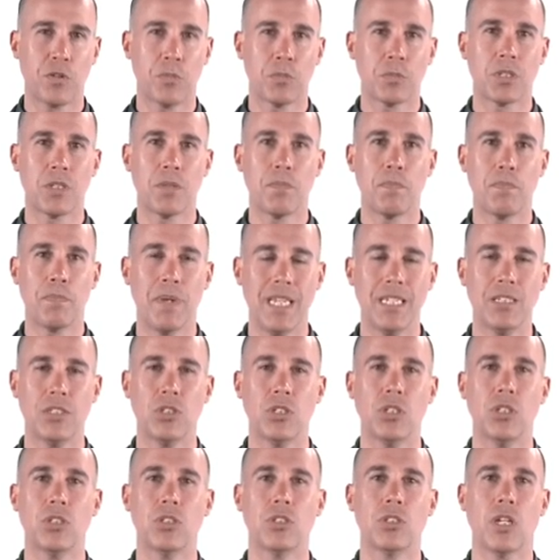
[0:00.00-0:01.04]
forms the
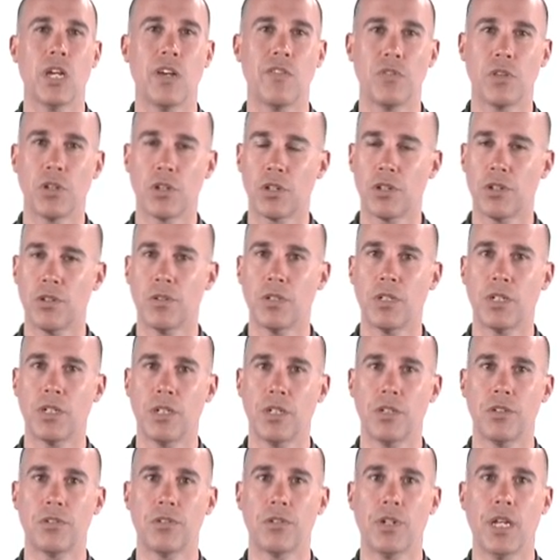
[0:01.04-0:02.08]
basis of the current
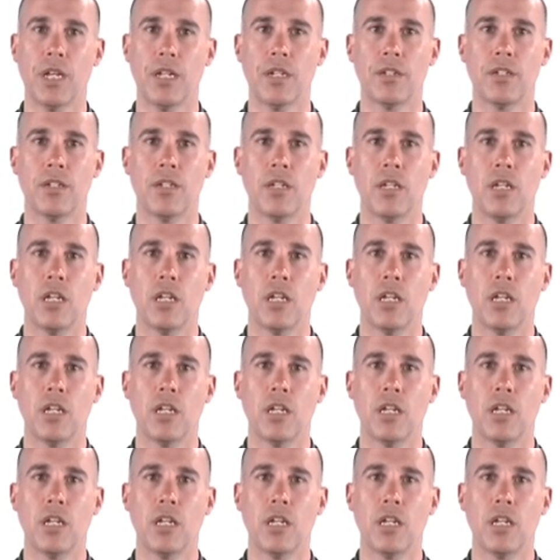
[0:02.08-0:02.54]
internet.